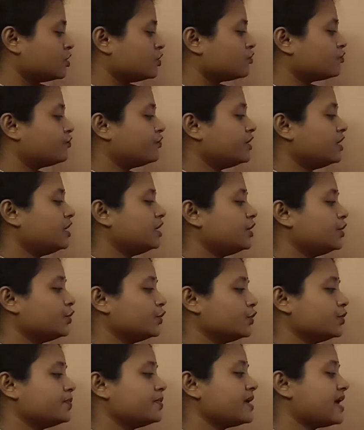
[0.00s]
Will
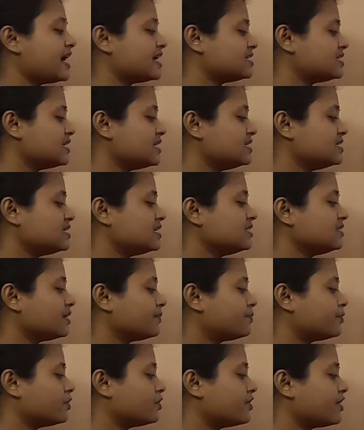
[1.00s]
you be attending
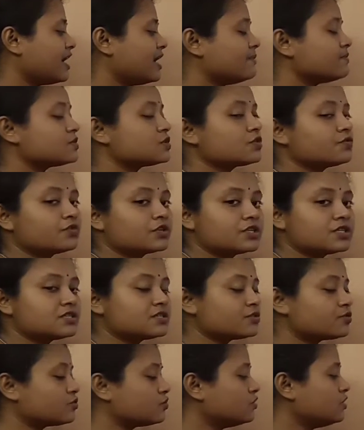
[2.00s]
the program? So what is
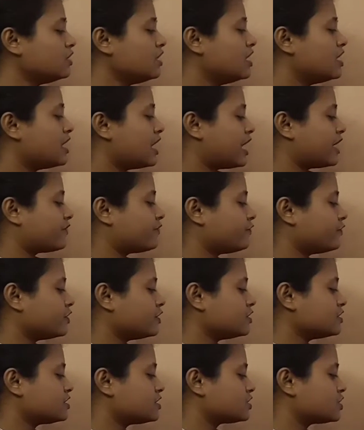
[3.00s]
the rule? At
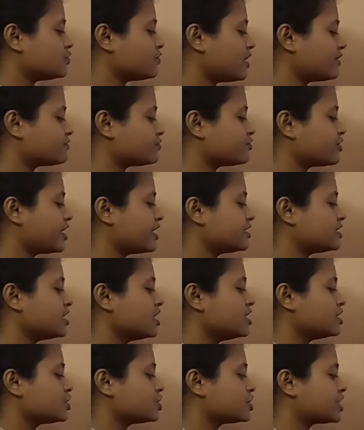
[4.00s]
first you have to write
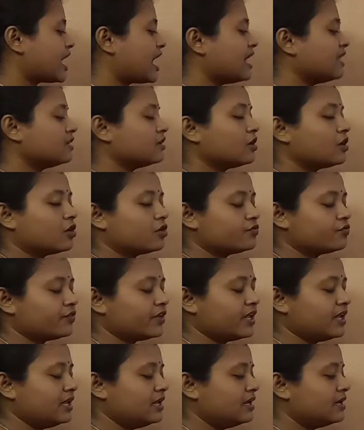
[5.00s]
shall or
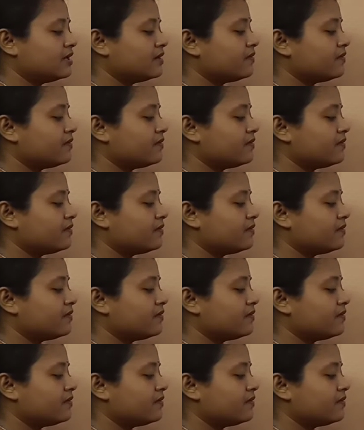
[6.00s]
will.